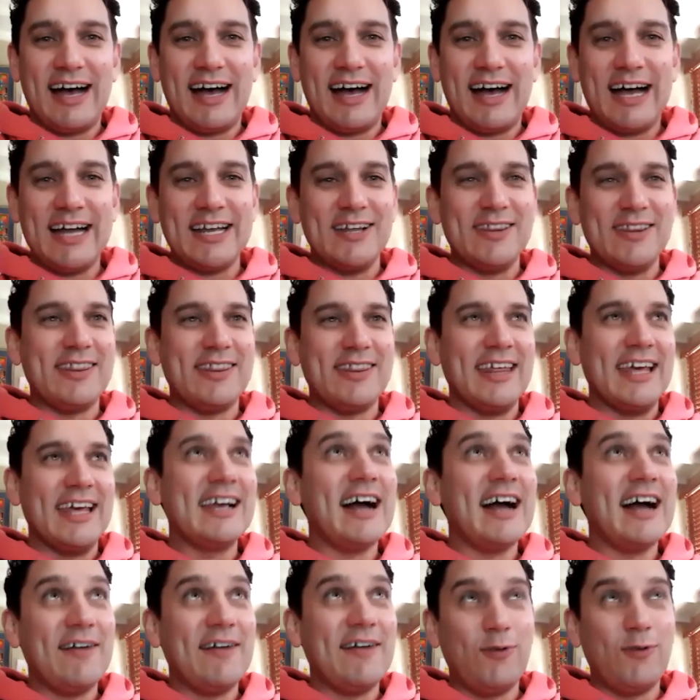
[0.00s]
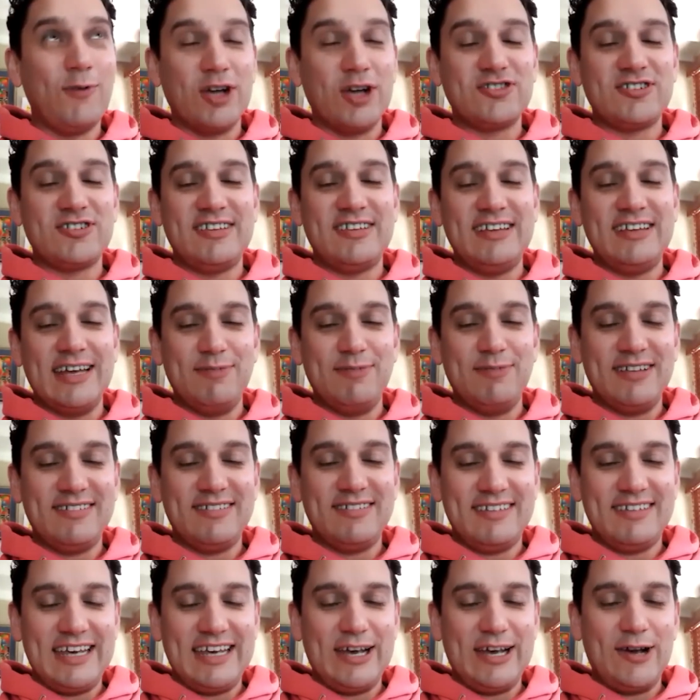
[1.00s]
I don't think I've watched
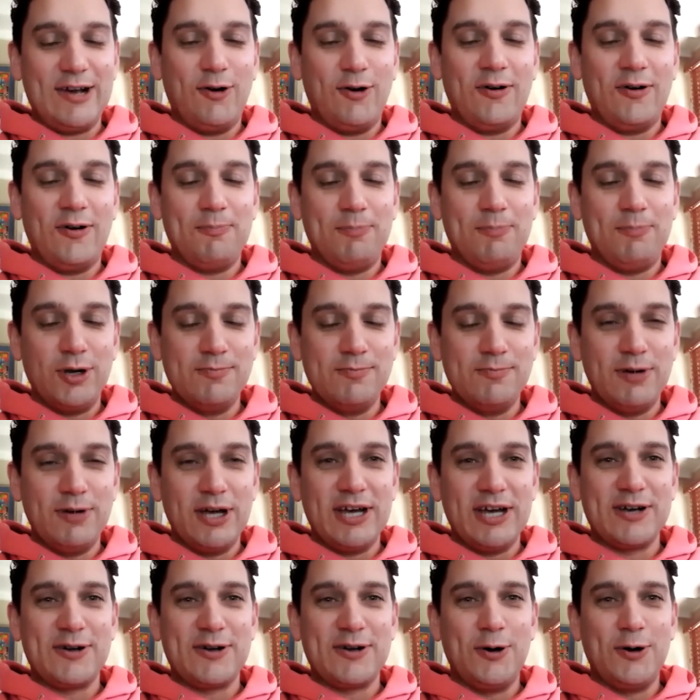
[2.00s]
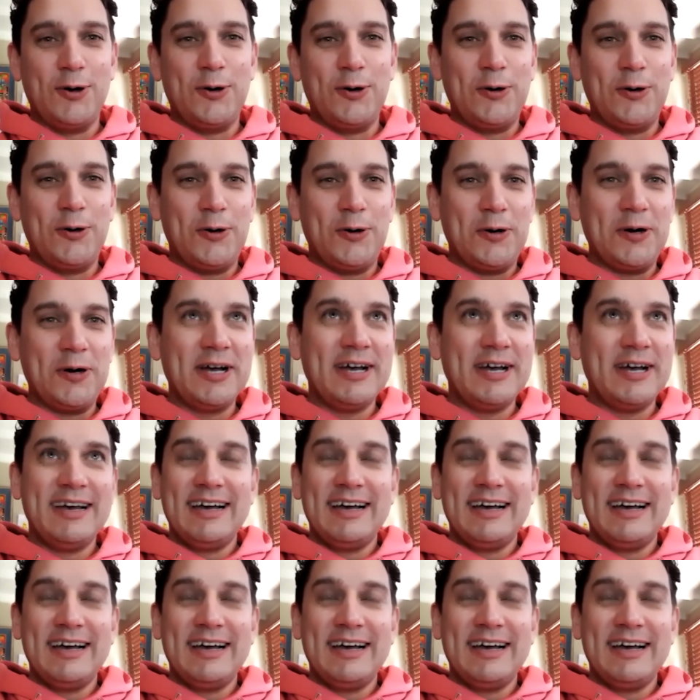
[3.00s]
CNBC or Bloomberg or